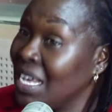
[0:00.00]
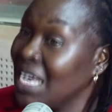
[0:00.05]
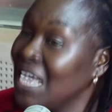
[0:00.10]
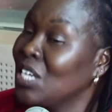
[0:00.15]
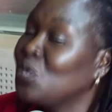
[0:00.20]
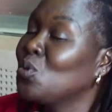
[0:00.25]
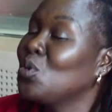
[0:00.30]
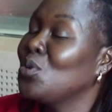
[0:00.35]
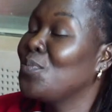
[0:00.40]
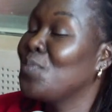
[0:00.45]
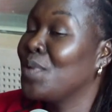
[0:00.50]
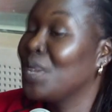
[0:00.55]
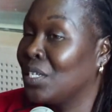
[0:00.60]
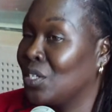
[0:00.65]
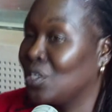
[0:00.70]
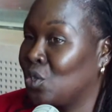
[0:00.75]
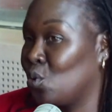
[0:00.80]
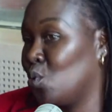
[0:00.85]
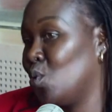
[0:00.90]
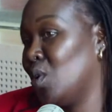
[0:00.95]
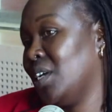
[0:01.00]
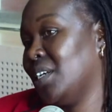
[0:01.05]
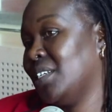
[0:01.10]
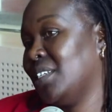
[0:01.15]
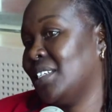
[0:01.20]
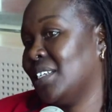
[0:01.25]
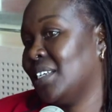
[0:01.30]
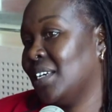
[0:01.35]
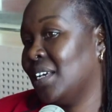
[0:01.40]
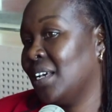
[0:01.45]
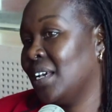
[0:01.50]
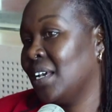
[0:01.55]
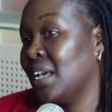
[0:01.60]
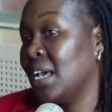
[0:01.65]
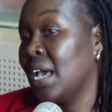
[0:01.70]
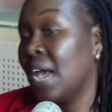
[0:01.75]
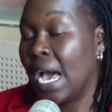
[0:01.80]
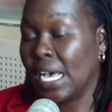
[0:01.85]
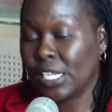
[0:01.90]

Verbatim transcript: It will be too late. Yes.